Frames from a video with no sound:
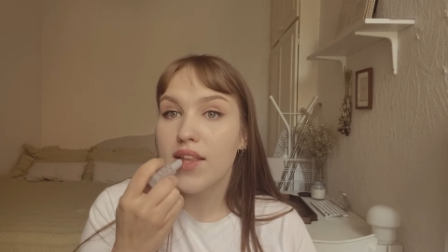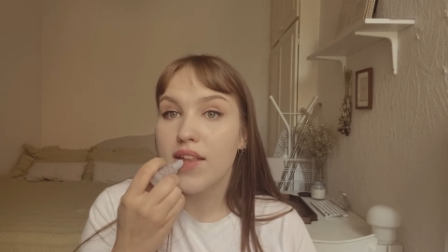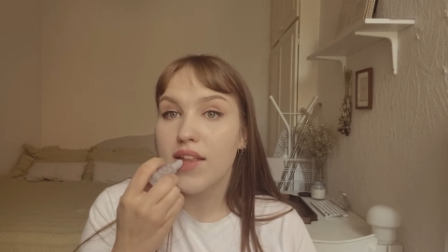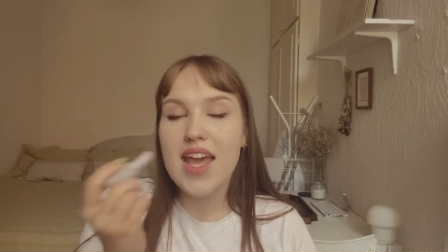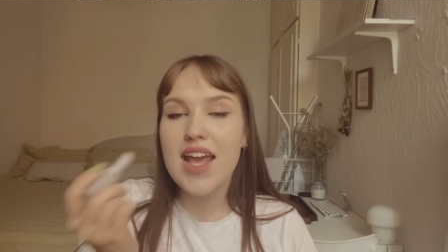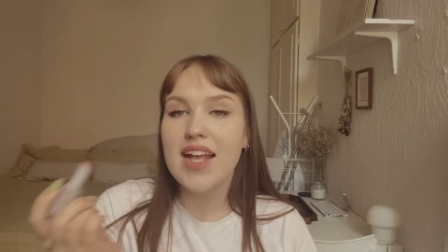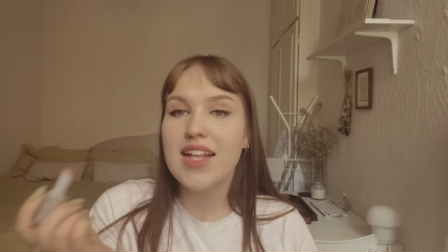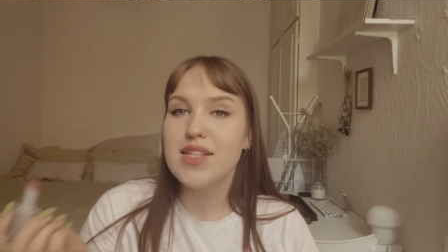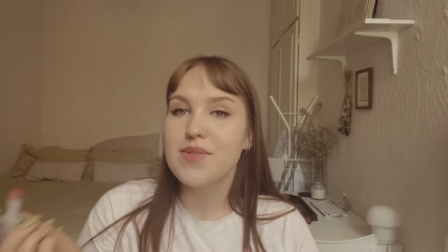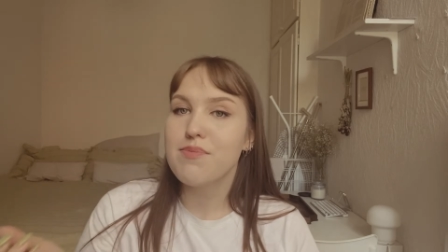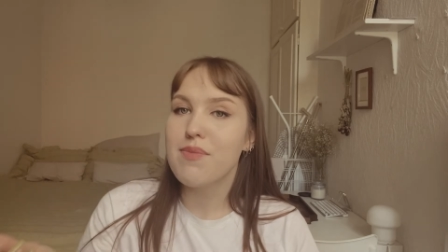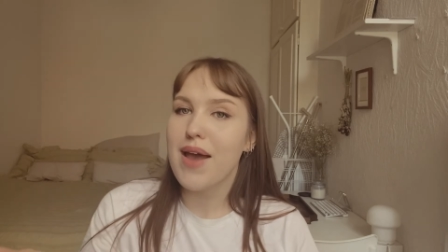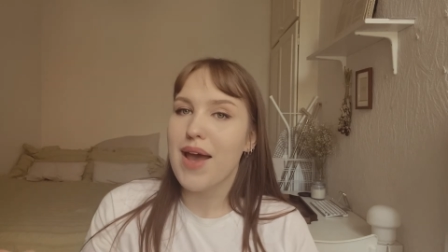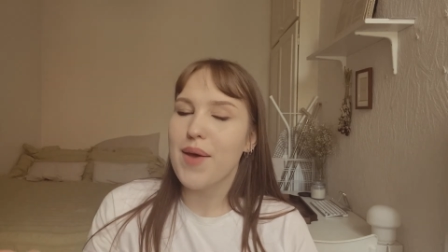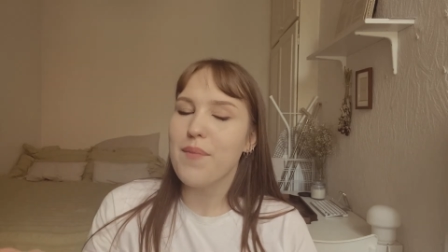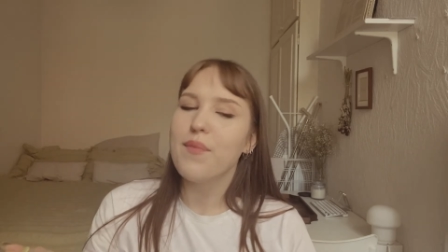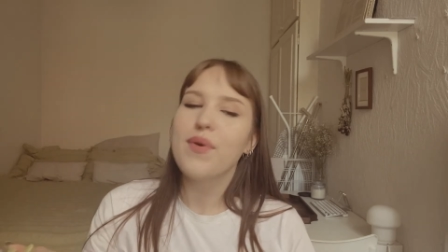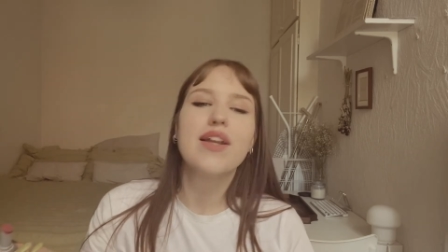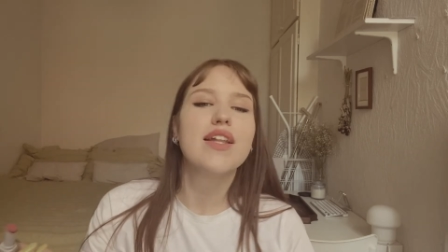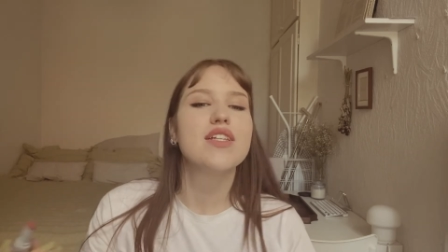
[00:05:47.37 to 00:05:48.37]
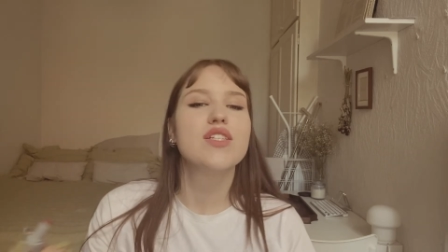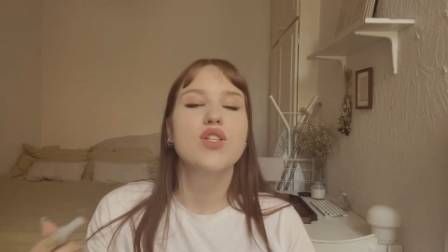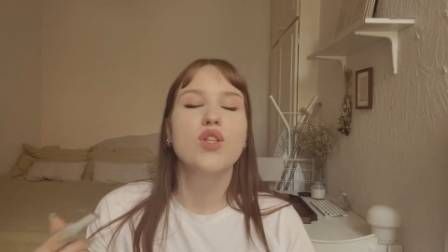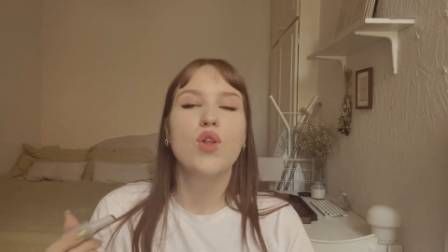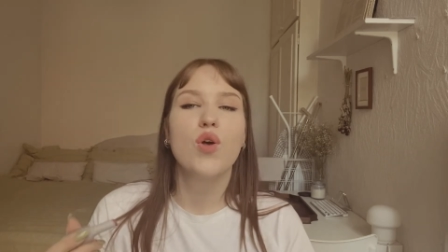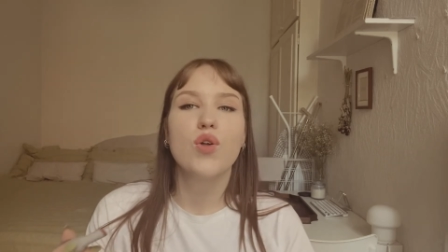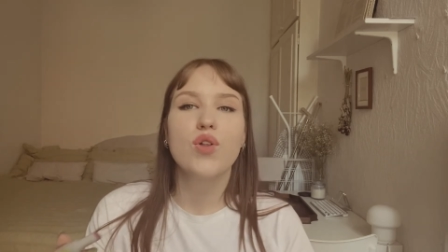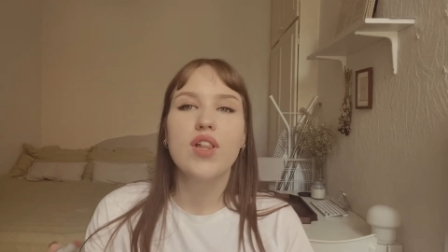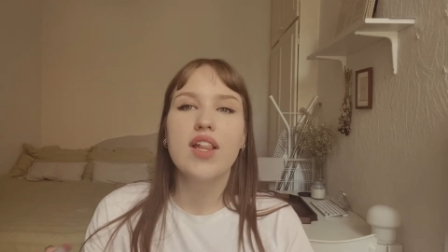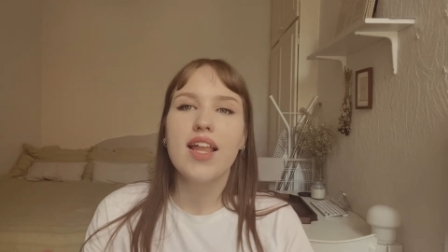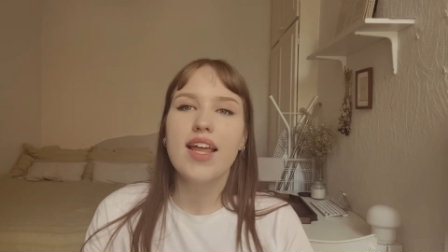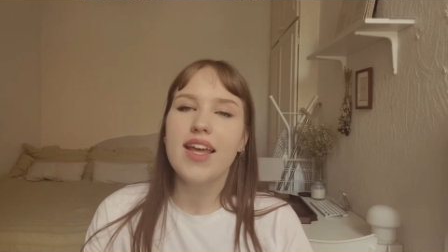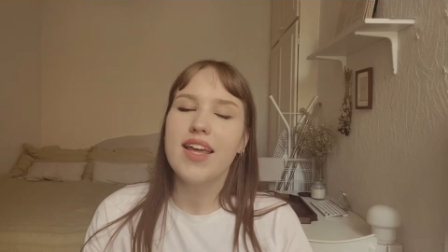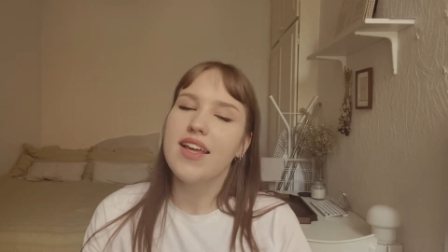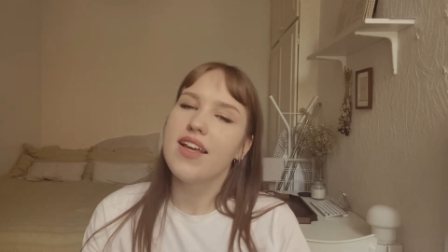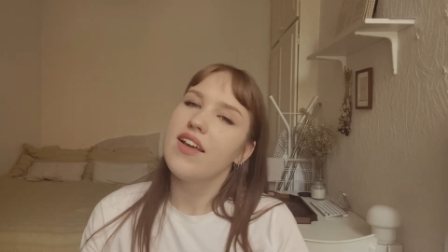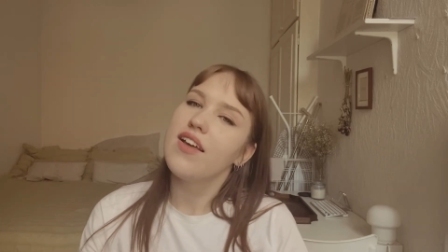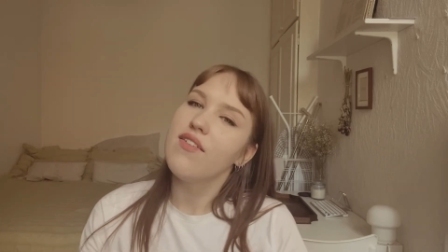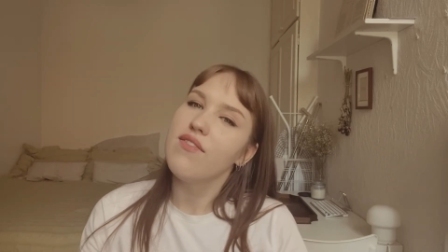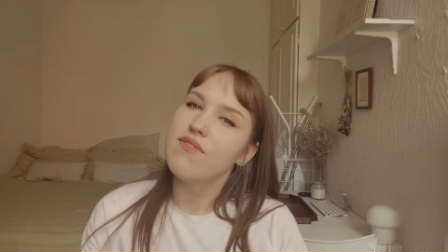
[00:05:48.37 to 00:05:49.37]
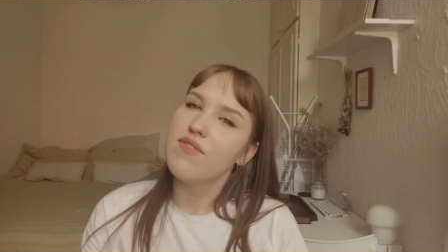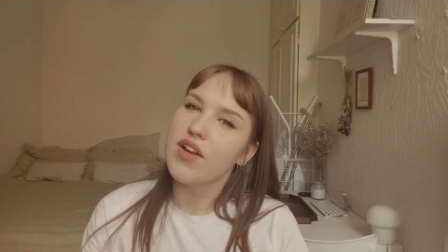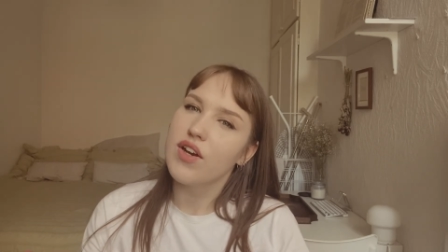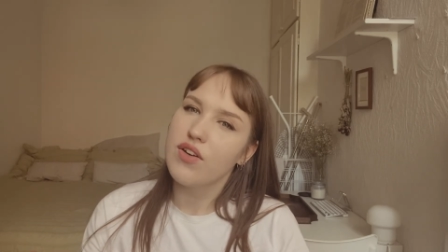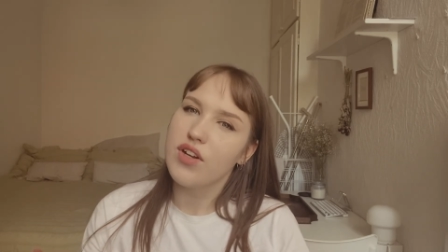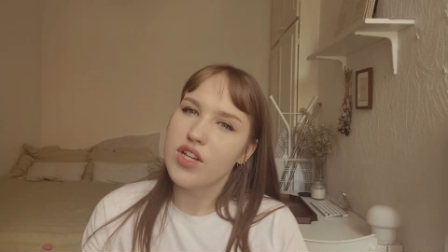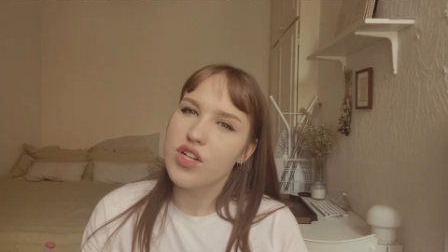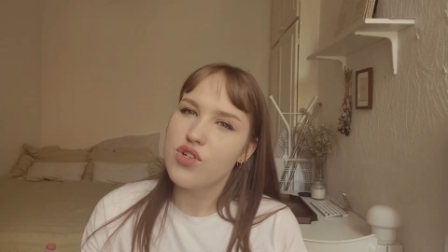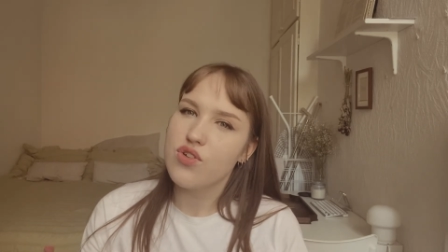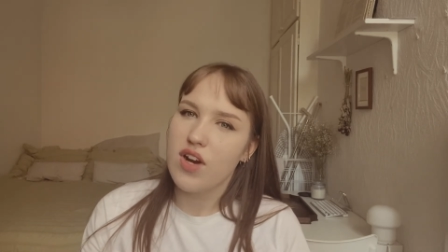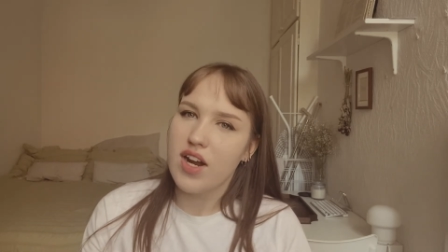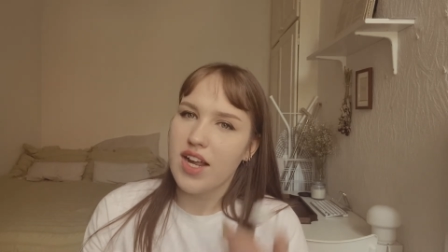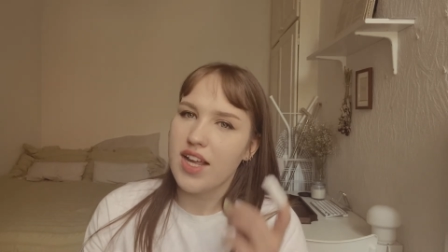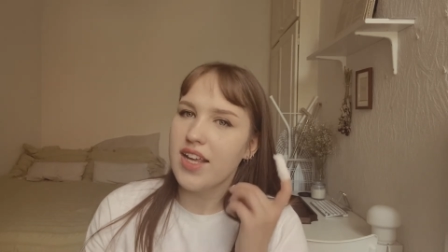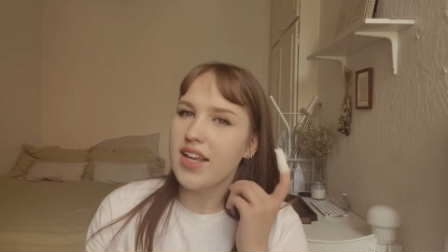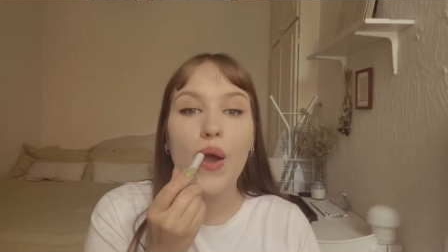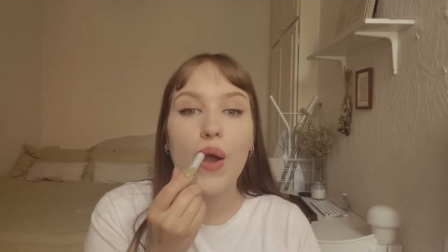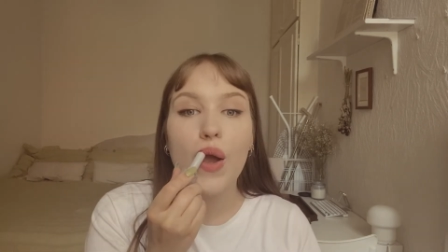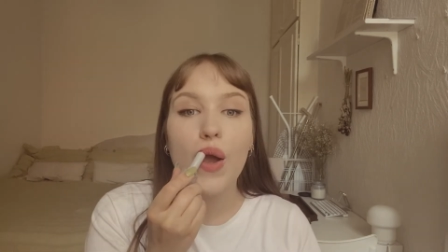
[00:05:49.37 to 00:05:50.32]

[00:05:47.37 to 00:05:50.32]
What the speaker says: It's matte, but it's not like very drying.